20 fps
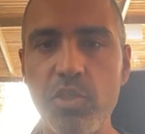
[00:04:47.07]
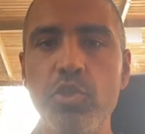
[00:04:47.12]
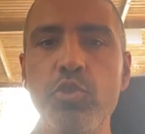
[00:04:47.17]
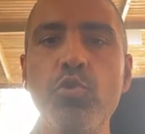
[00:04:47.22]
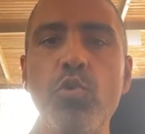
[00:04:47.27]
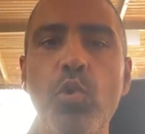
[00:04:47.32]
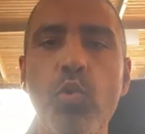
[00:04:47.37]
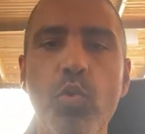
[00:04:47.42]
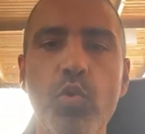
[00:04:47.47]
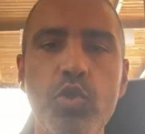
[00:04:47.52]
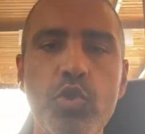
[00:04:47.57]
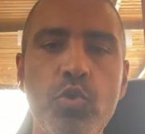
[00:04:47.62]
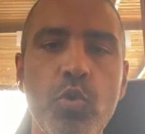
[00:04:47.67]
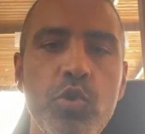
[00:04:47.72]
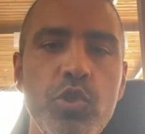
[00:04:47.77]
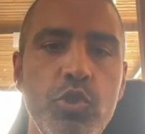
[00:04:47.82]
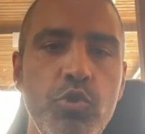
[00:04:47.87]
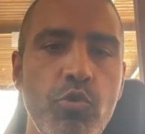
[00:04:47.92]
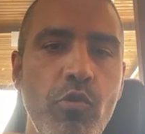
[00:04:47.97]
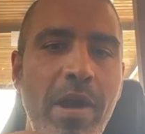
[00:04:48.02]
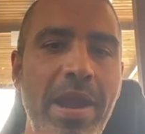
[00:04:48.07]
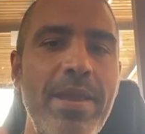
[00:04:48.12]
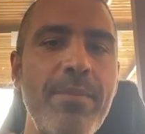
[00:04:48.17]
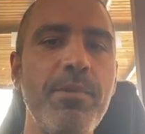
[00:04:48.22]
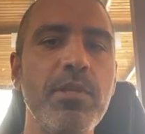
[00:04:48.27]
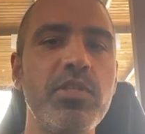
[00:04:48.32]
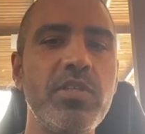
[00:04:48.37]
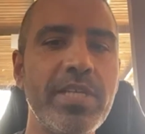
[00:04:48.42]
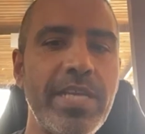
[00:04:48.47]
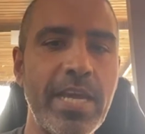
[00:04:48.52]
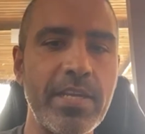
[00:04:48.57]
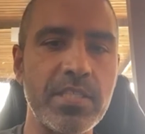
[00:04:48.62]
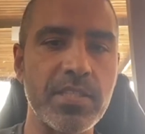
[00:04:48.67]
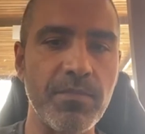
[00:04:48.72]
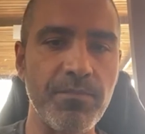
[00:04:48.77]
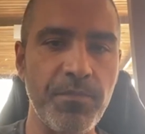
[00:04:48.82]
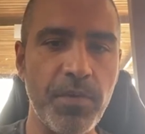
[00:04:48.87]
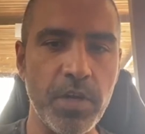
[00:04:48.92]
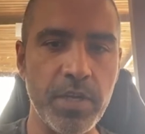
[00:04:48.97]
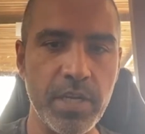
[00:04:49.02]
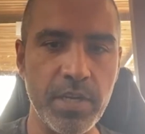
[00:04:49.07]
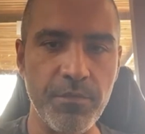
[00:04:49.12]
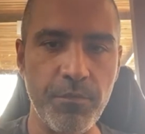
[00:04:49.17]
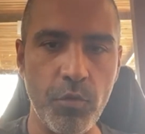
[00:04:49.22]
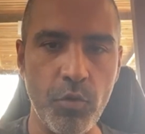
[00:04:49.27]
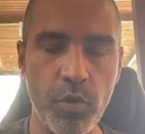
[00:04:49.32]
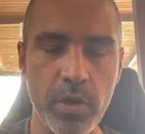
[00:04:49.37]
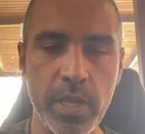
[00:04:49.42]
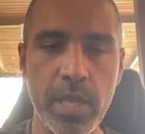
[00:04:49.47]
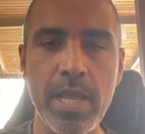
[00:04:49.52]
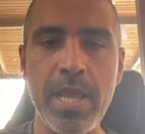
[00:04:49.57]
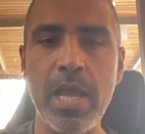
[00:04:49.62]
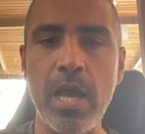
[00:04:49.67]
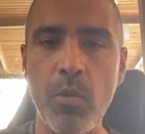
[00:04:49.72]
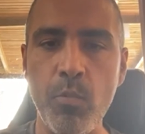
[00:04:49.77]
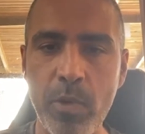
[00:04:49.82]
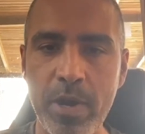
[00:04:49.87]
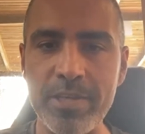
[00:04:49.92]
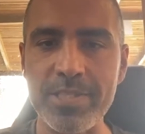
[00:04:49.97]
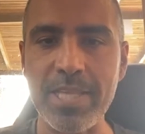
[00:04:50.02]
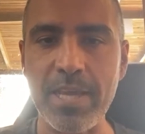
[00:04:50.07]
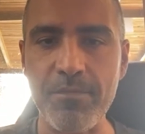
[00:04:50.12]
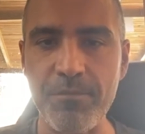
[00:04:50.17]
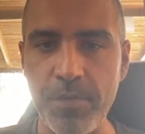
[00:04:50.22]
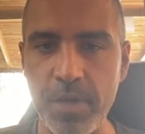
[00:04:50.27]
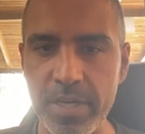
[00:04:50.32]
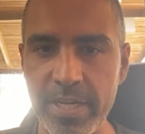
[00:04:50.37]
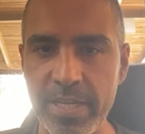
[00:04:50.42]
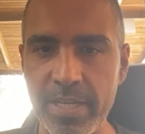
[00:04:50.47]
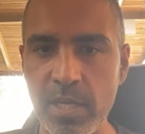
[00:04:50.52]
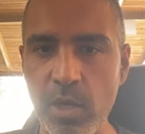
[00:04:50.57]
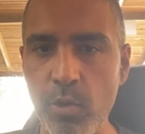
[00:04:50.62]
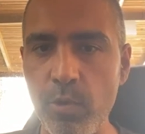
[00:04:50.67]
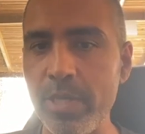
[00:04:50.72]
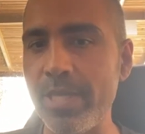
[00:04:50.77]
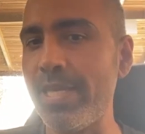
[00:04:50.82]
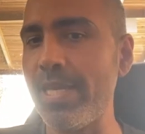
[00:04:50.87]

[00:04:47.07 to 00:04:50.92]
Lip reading: you're able to get some funding for it. And where's that funding going?